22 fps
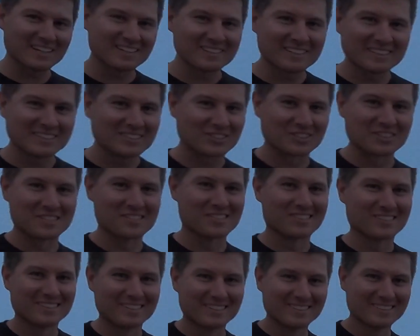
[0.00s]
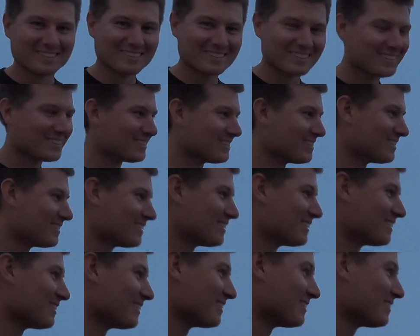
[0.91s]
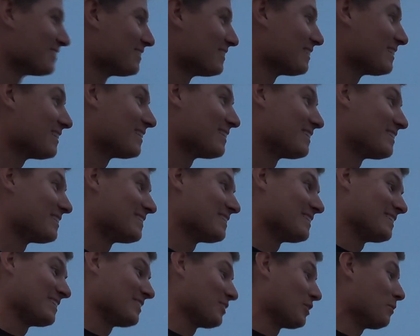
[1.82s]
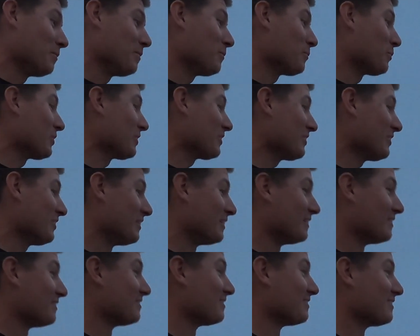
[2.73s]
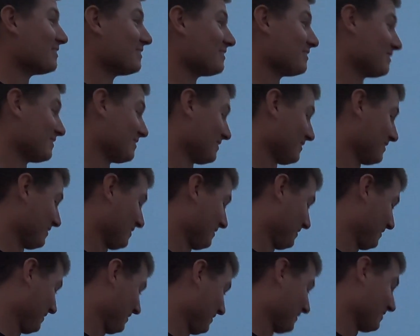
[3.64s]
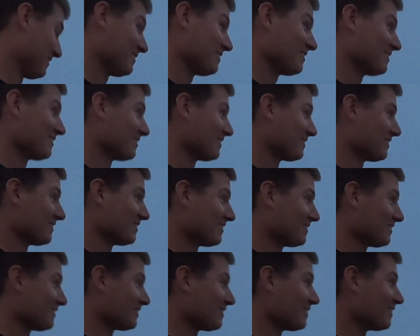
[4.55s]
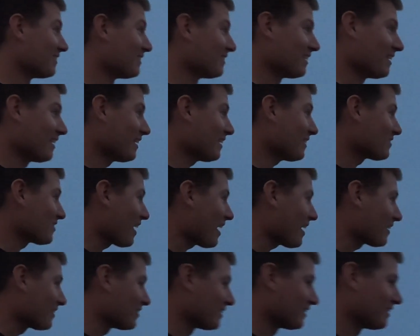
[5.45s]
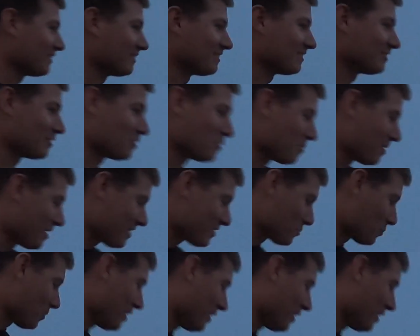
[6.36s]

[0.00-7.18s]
kit of nitrous. This yeah. would be a huge idea. Could be pretty good. Could be I might just spray mine right back into the engine. Exactly. you might as